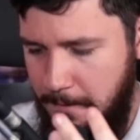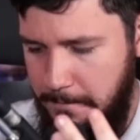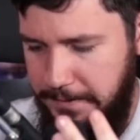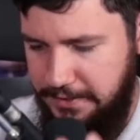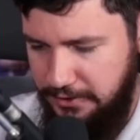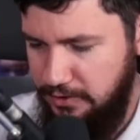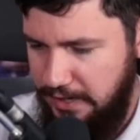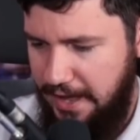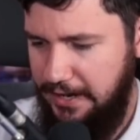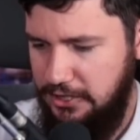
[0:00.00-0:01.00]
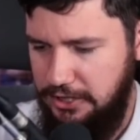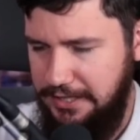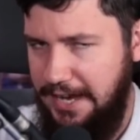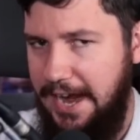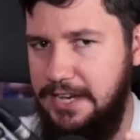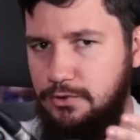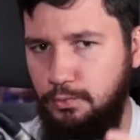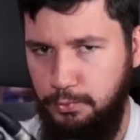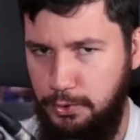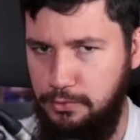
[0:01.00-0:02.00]
there's not actually any
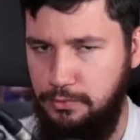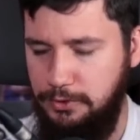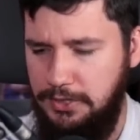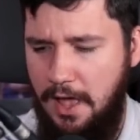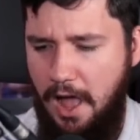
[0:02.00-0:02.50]
rules